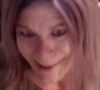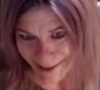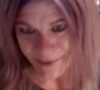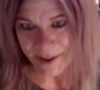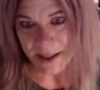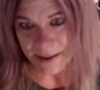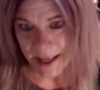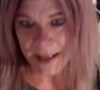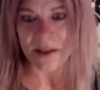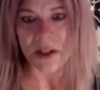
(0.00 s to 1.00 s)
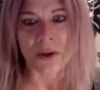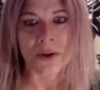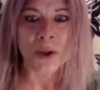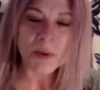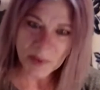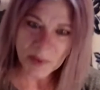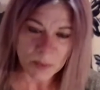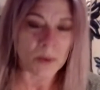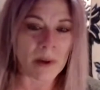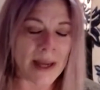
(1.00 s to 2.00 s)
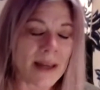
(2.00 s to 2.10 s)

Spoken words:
CVSA is a huge group of people, right?